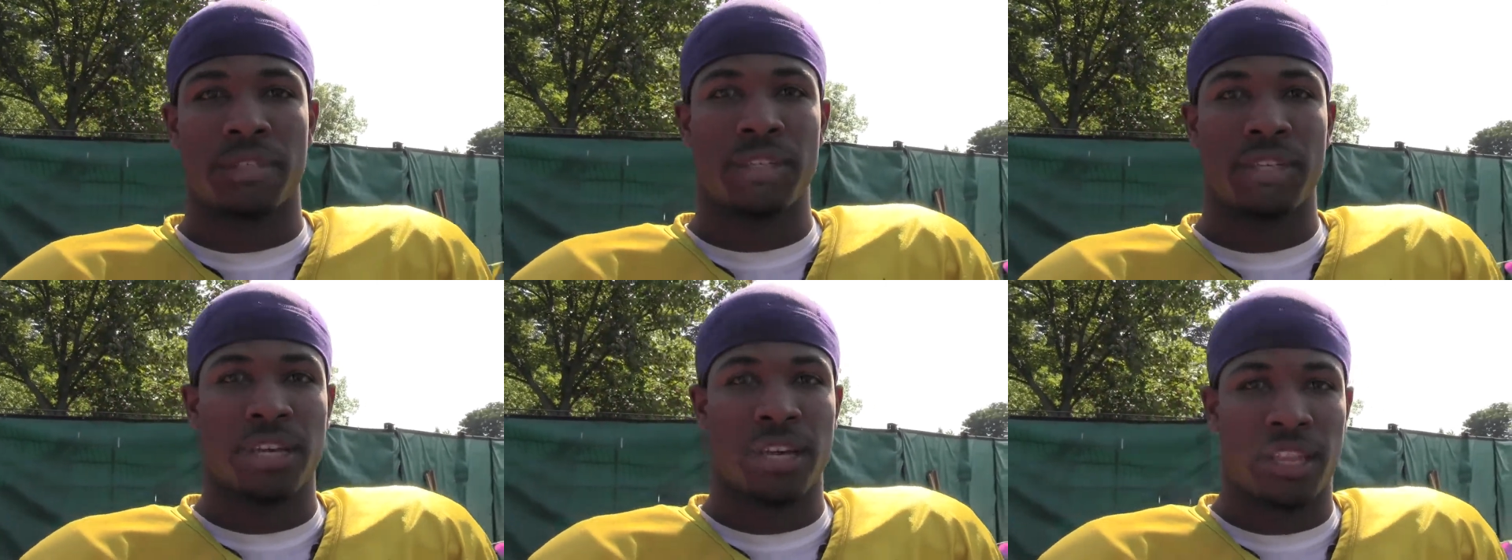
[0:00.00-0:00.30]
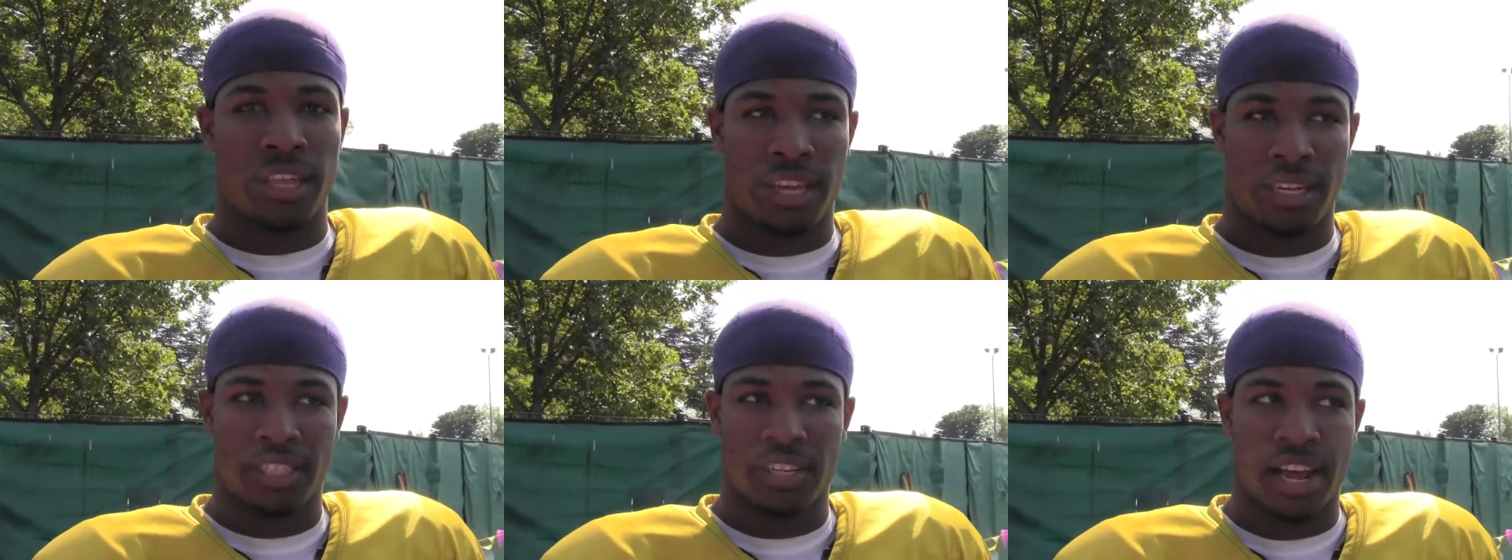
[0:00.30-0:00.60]
You know,
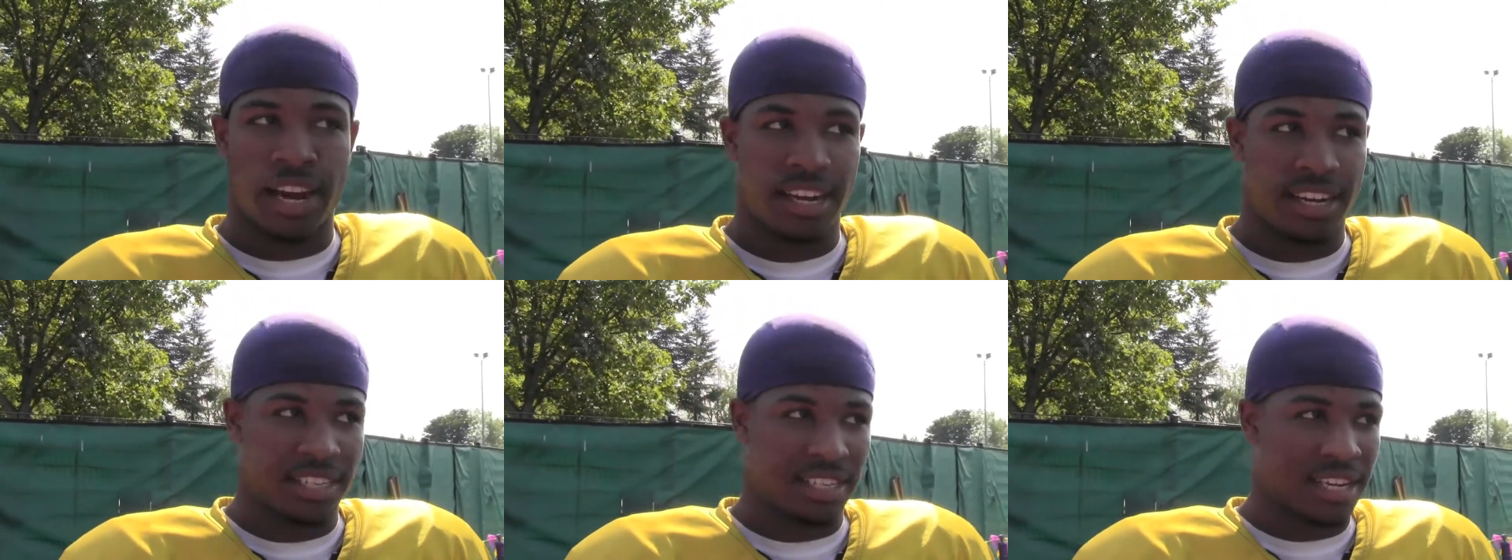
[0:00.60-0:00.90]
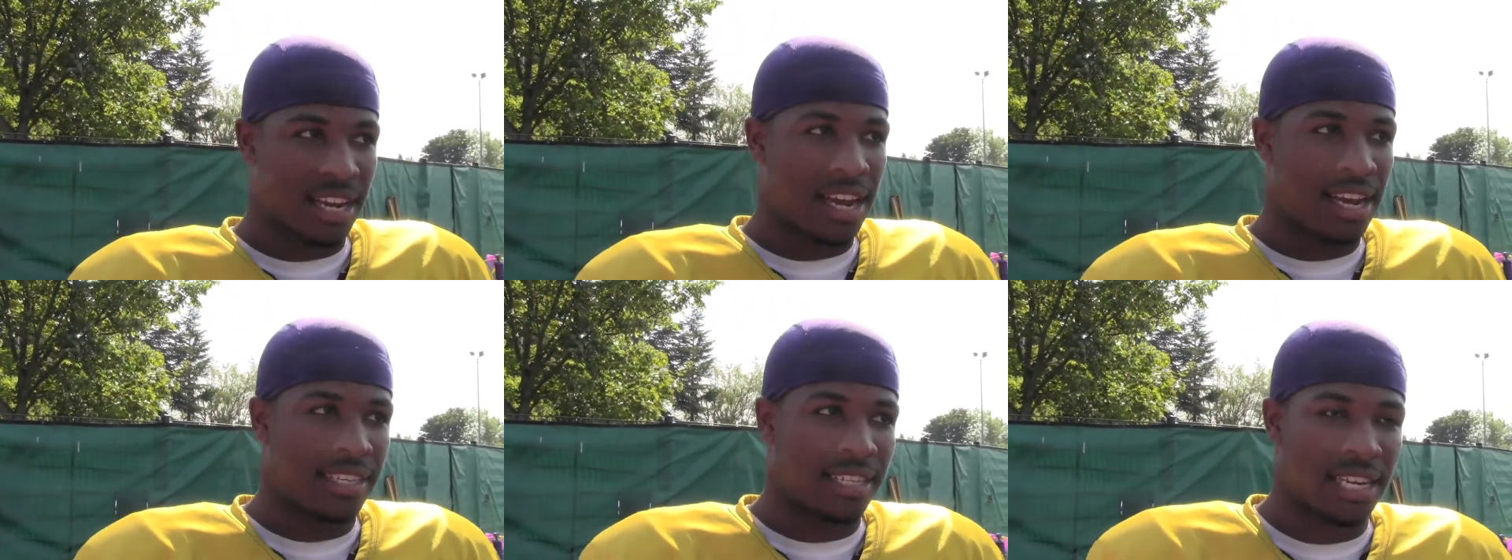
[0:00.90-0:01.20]
they try to
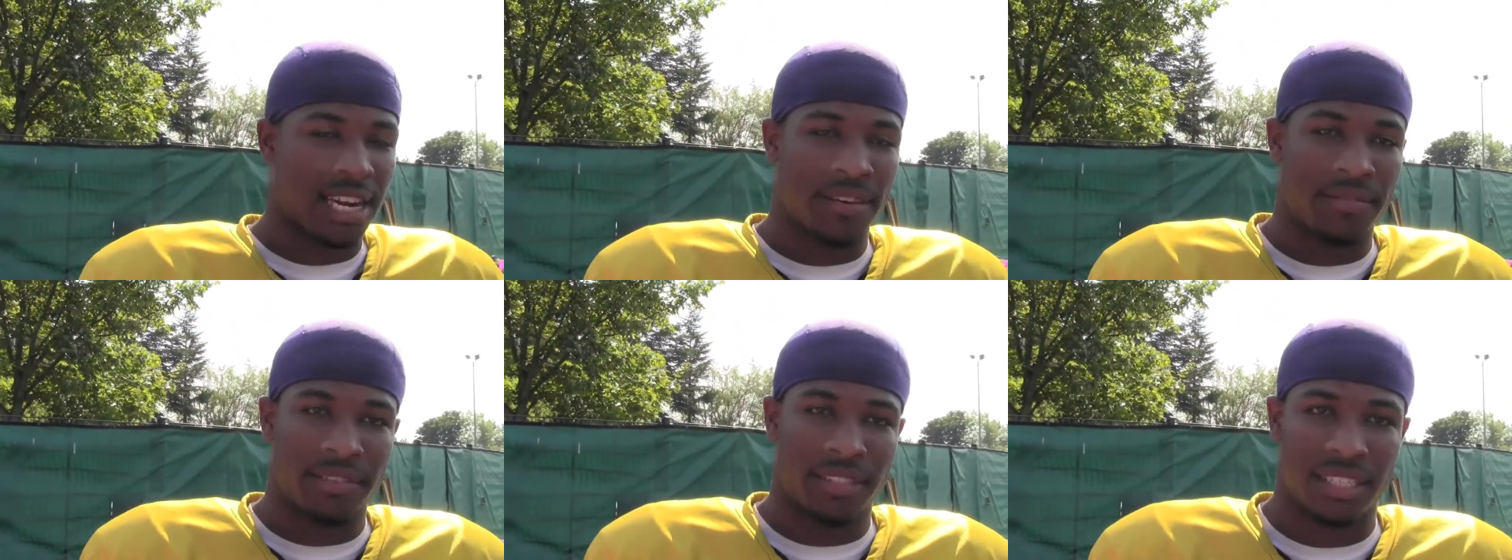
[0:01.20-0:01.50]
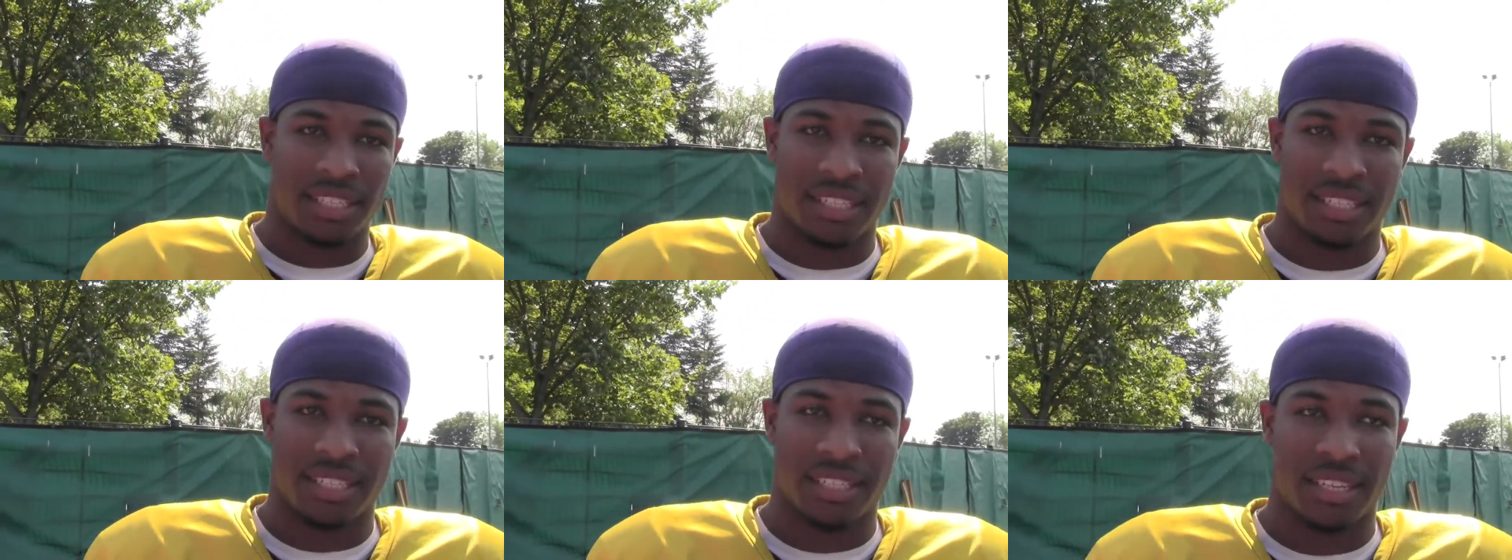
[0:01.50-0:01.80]
disguise
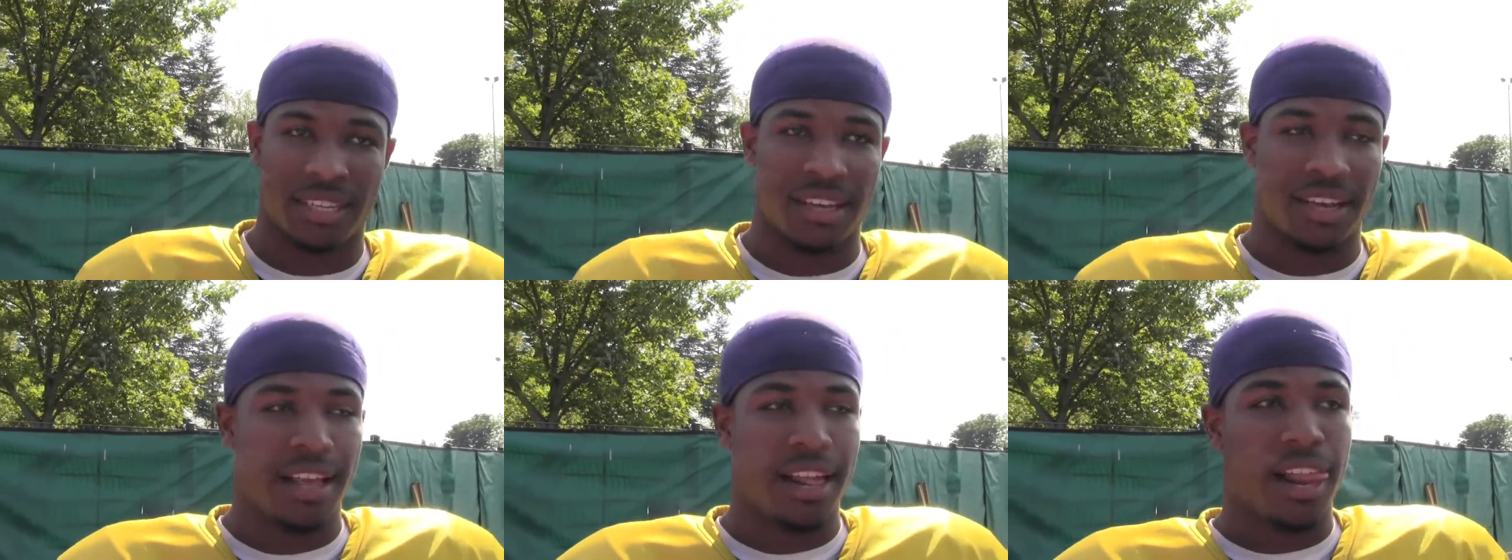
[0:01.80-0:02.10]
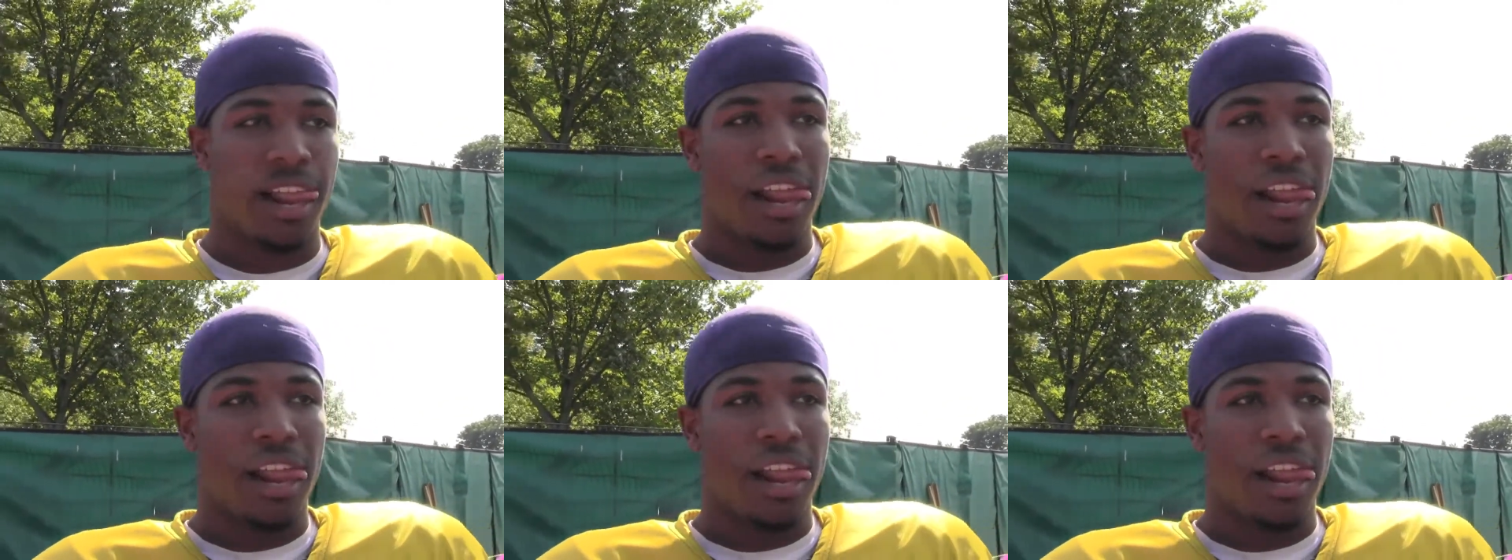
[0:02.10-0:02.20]
coverages and,